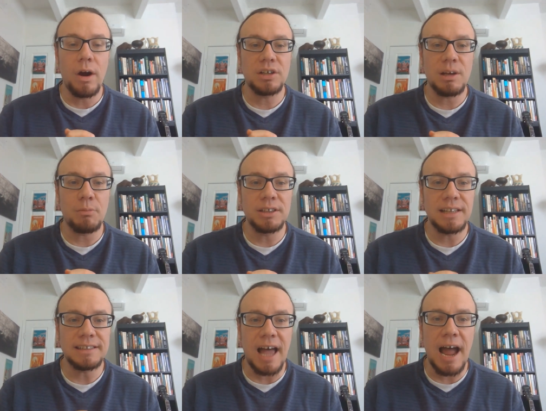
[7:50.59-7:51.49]
where someone
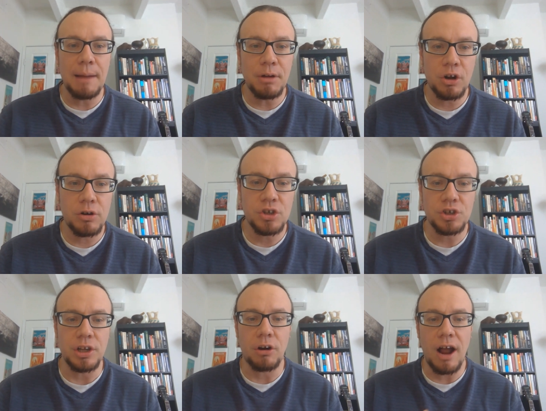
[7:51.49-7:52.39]
says, I'm a
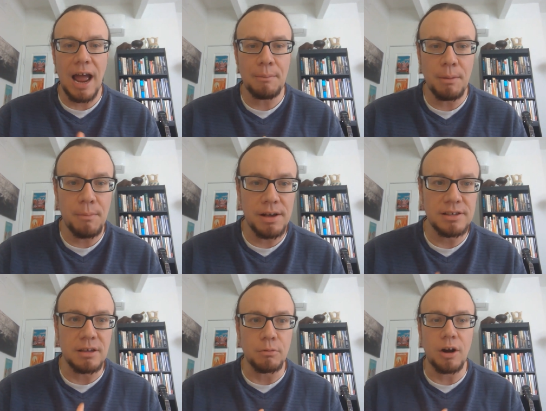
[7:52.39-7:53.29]
Christian, or I'm a
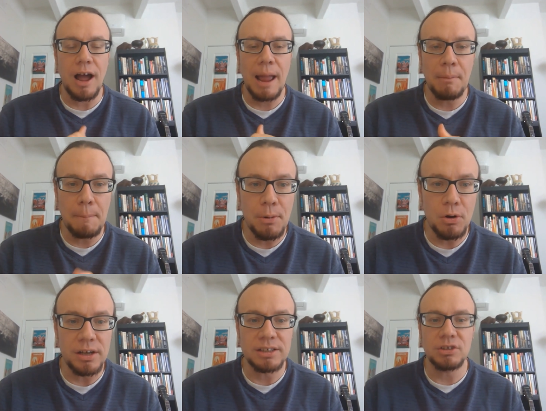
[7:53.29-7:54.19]
Muslim, or I'm a
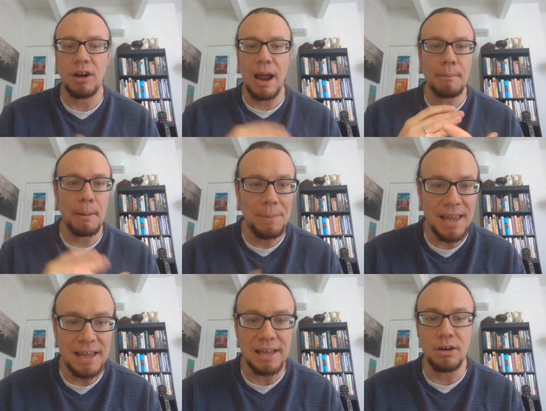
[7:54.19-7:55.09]
Buddhist, or I'm a
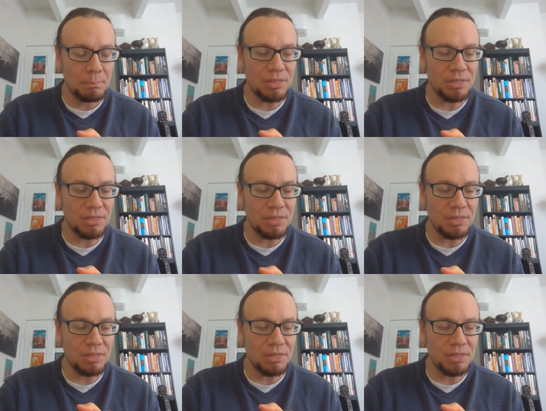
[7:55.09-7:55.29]
pagan,